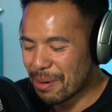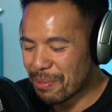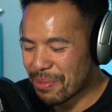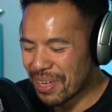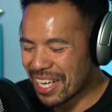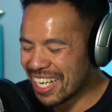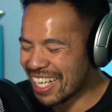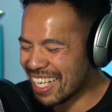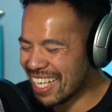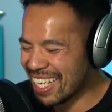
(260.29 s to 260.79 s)
Yep.
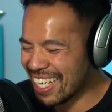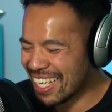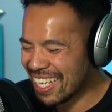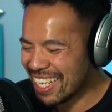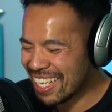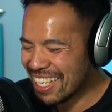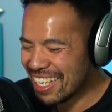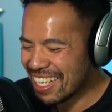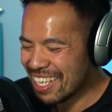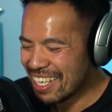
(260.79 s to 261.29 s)
Well,
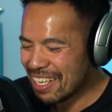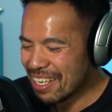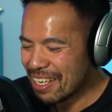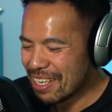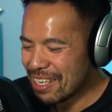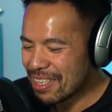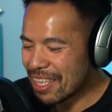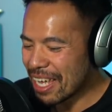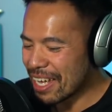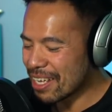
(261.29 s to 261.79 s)
there it
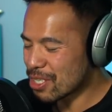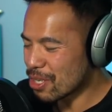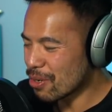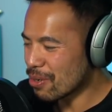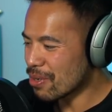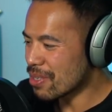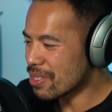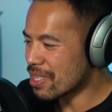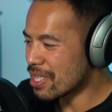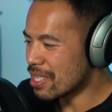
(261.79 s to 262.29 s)
is. The, okay,
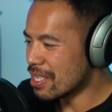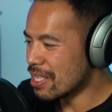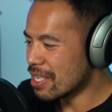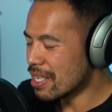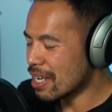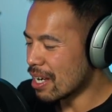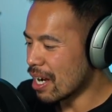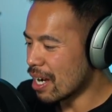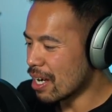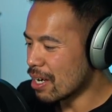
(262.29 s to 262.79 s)
so, but the
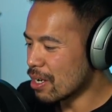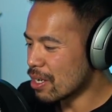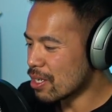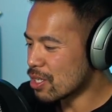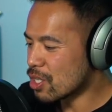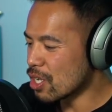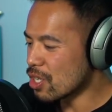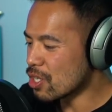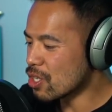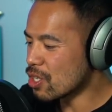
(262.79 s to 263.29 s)

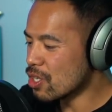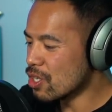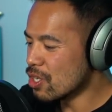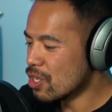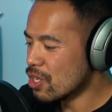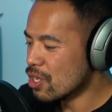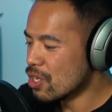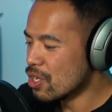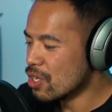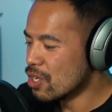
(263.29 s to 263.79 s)
specific the, question
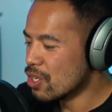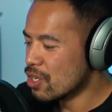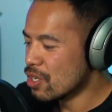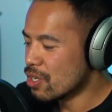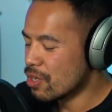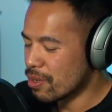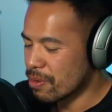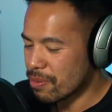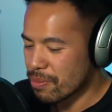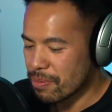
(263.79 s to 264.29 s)
is
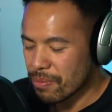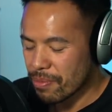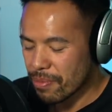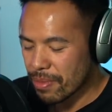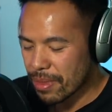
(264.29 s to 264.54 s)
why